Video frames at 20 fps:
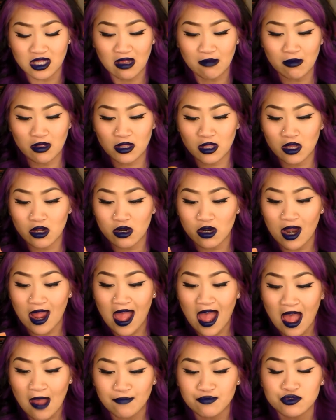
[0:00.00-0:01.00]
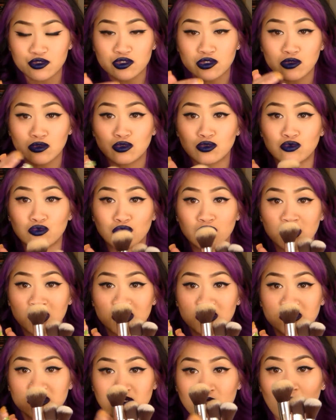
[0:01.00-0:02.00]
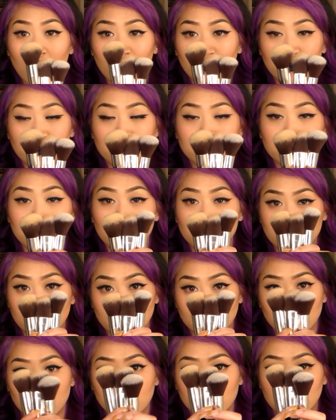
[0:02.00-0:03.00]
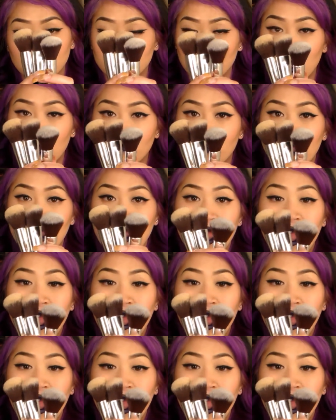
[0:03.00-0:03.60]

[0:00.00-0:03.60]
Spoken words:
I mean, they are absolutely soft. They're so soft.